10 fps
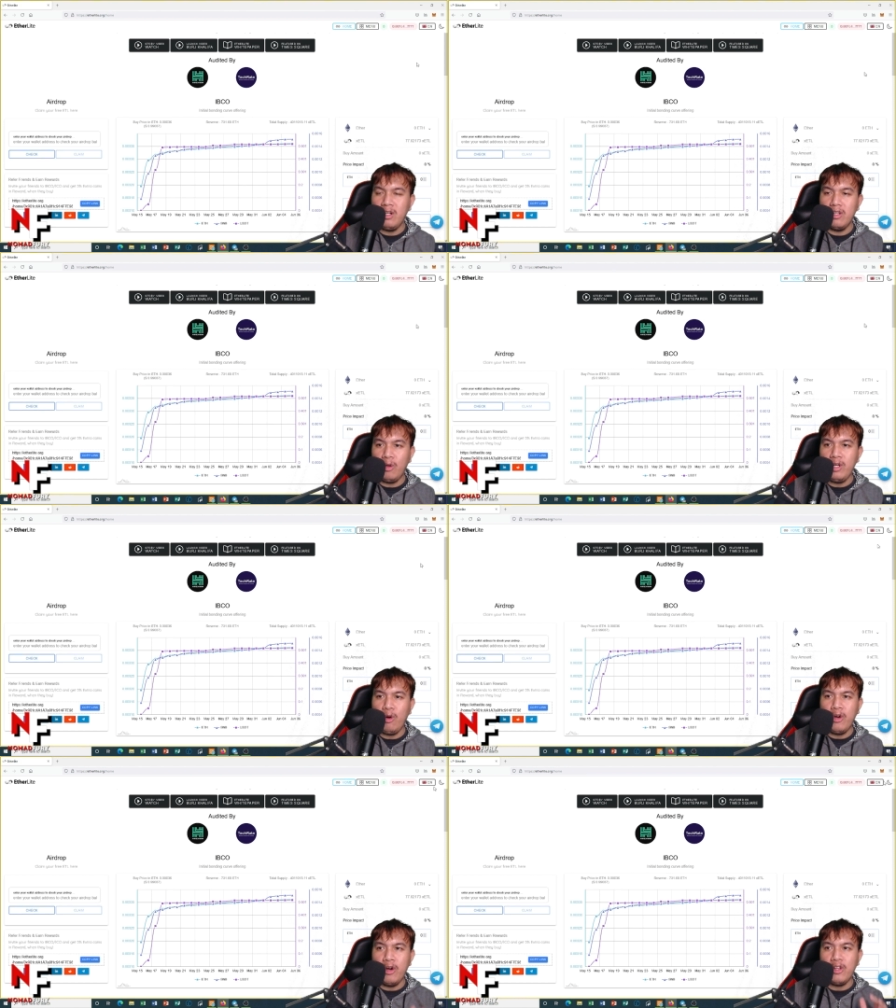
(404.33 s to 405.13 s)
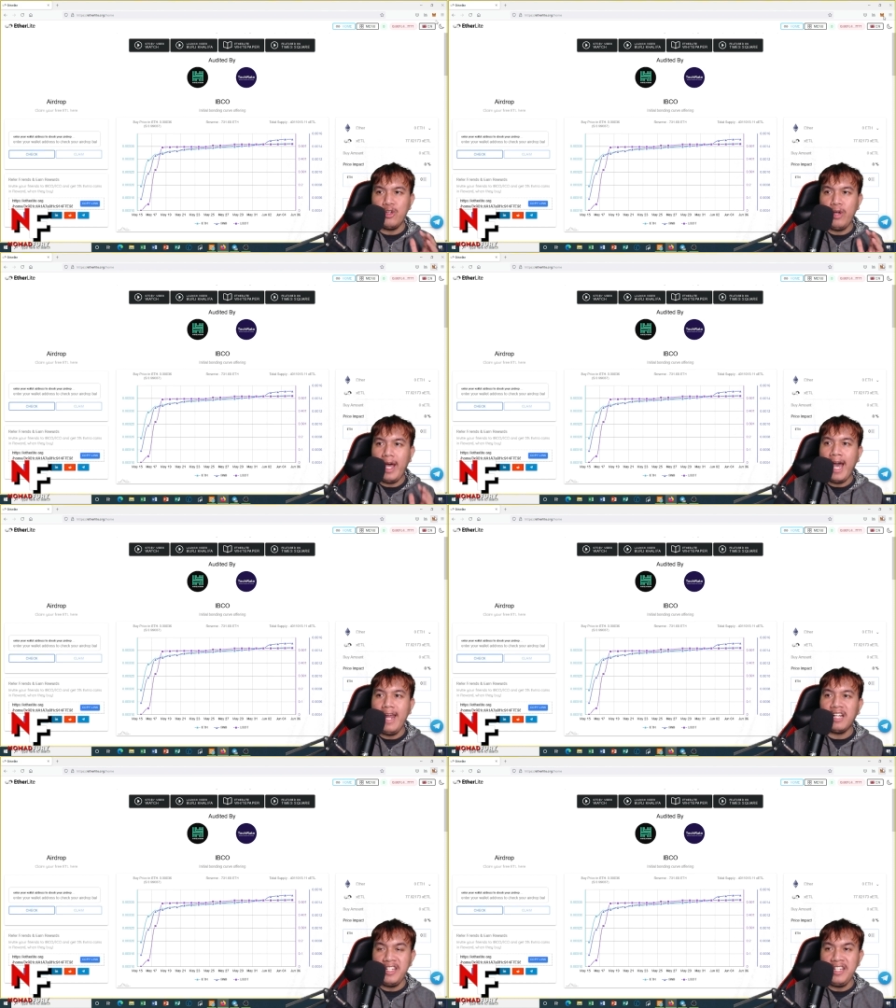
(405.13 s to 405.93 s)
So in order to add
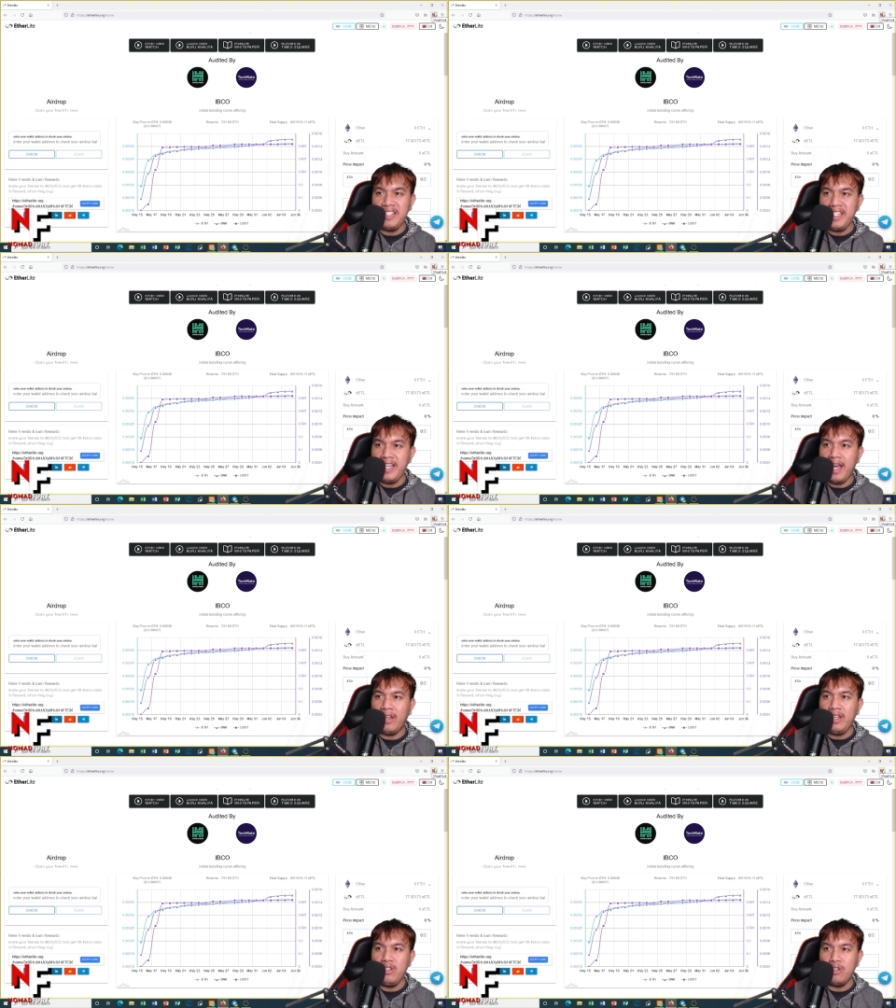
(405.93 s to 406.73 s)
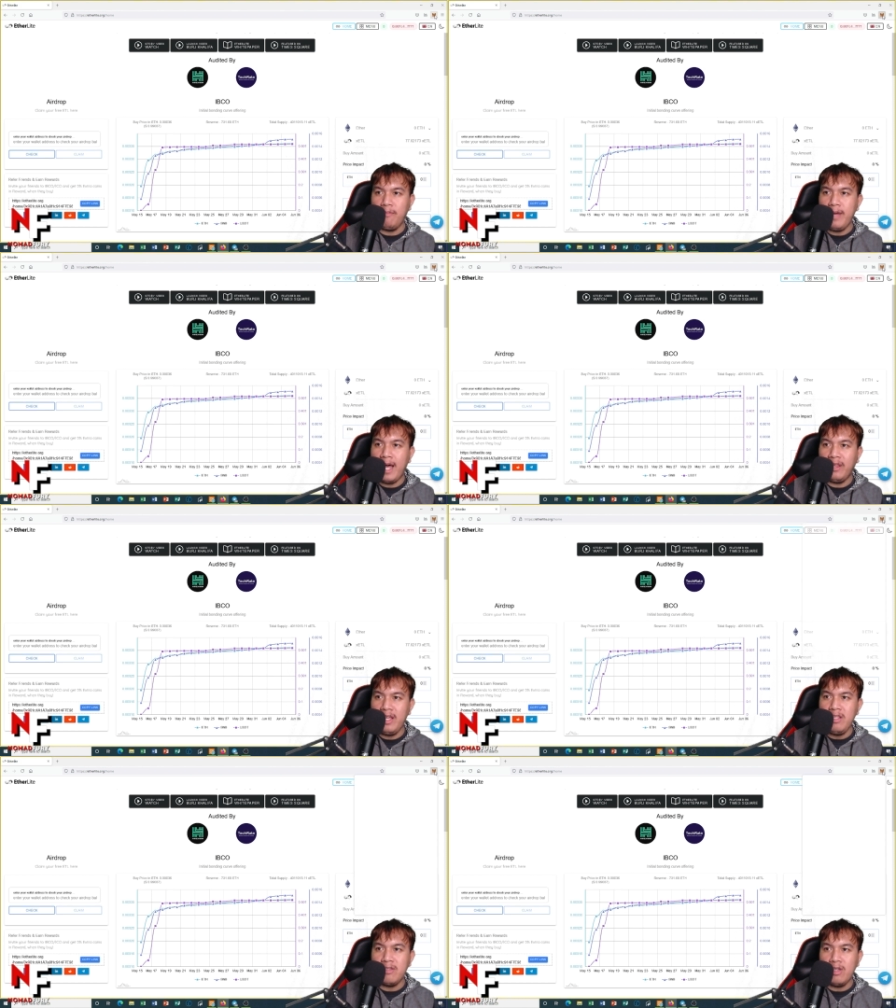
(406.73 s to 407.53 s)
xETL into the
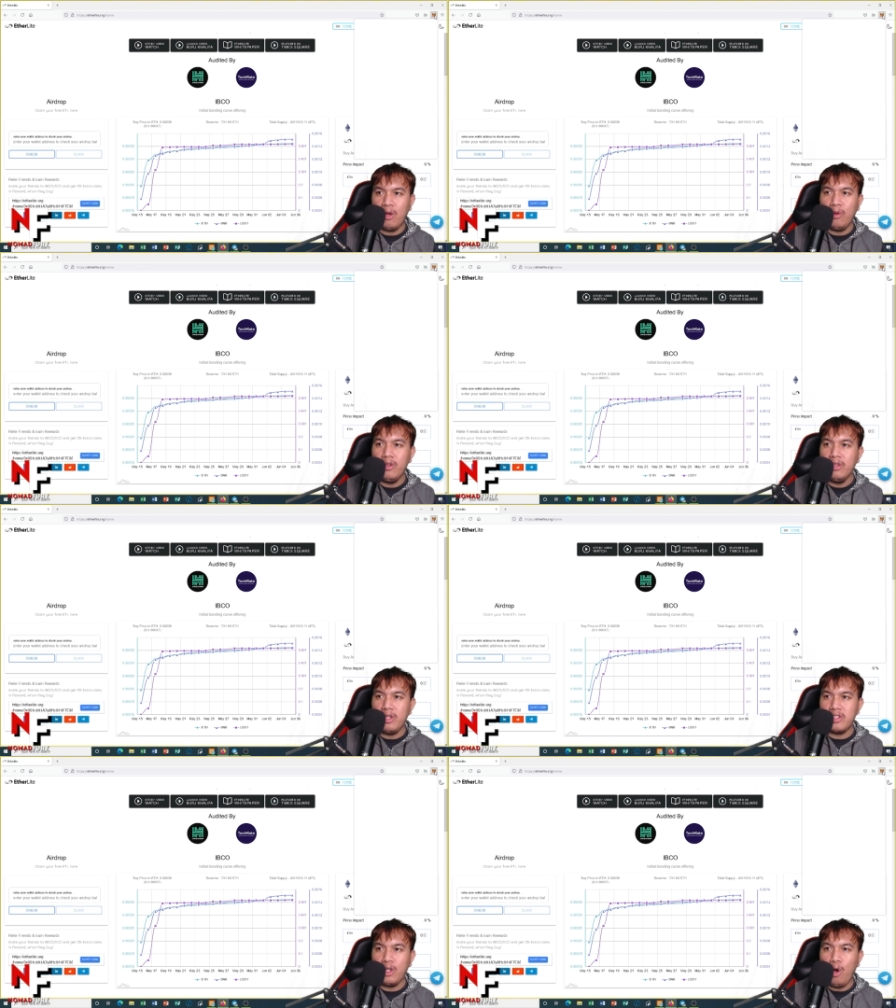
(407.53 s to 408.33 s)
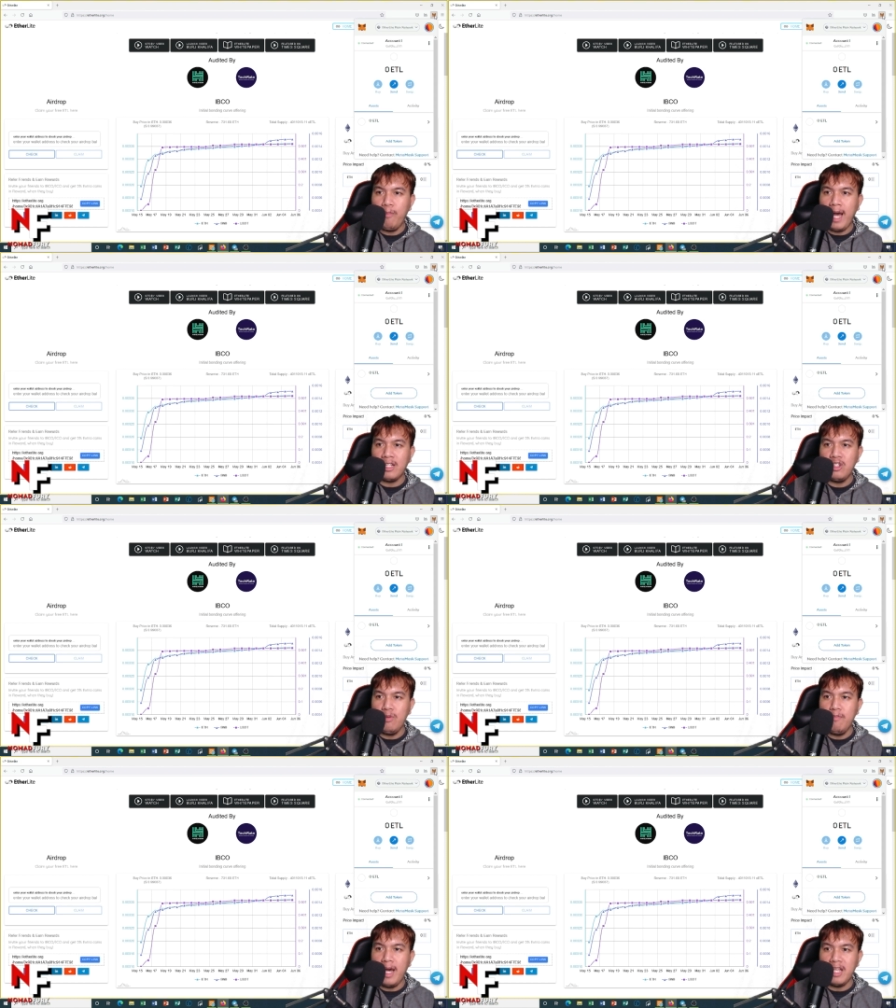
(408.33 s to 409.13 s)
balance, so let's go back
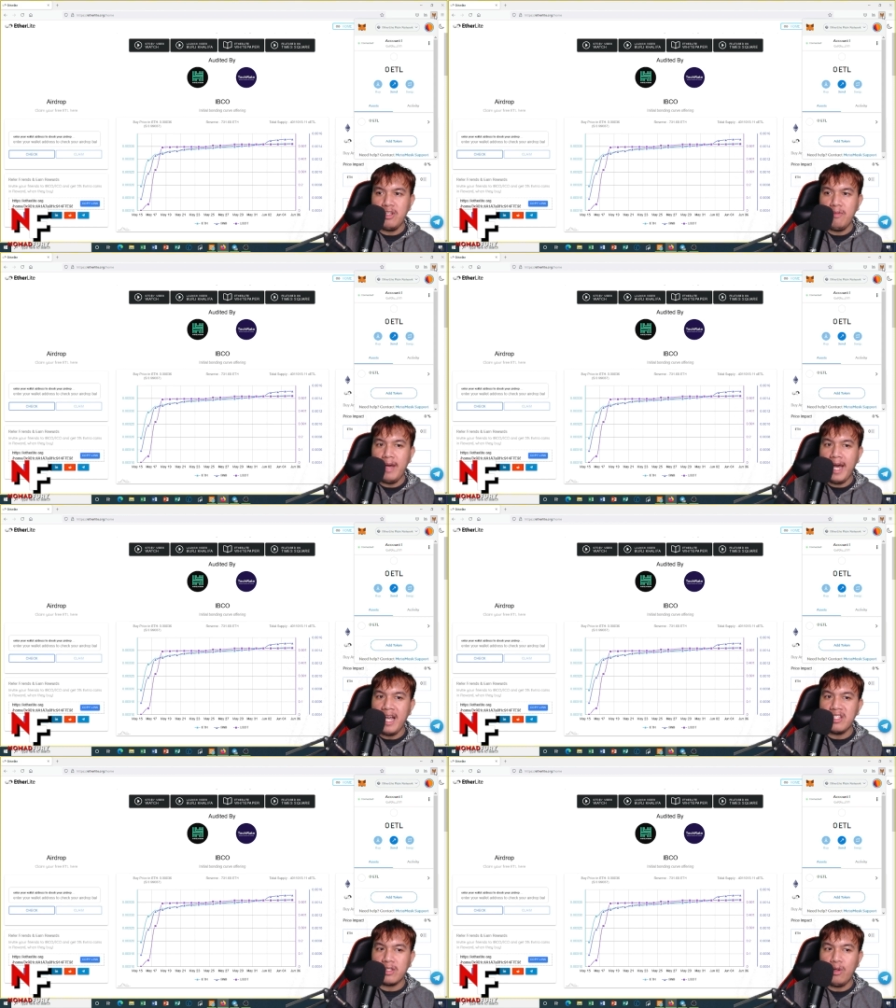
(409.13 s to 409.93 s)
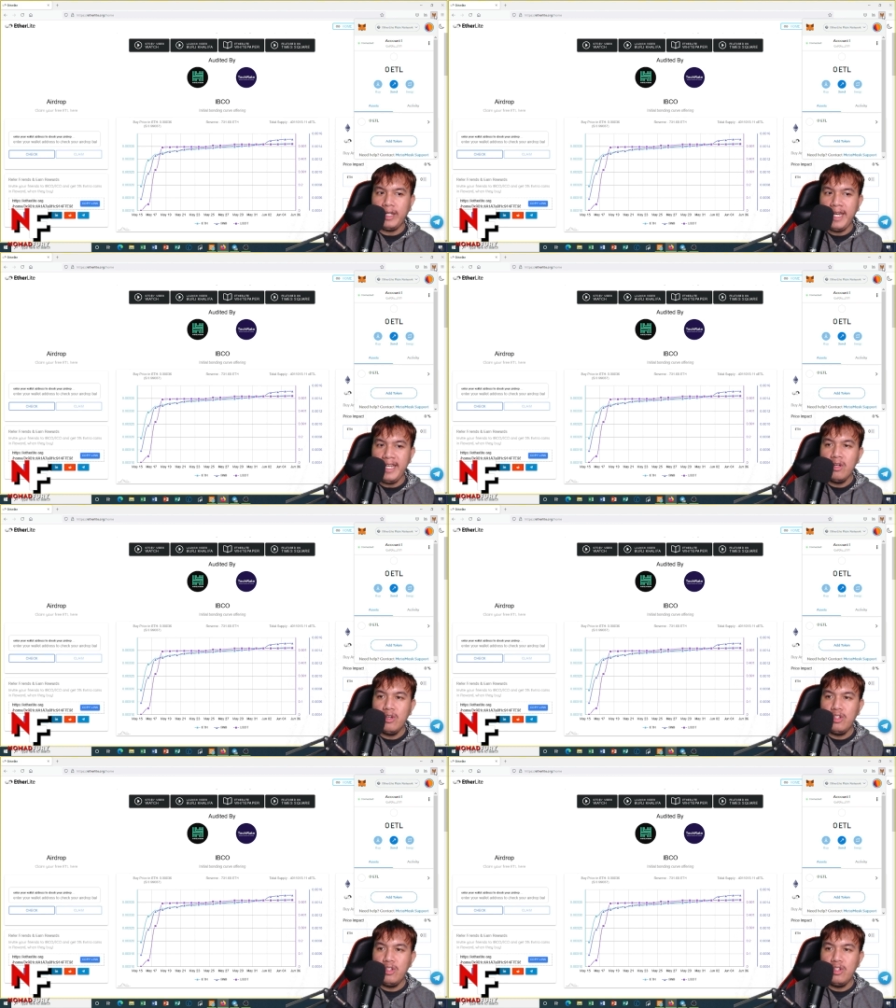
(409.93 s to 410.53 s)
to MetaMask, okay?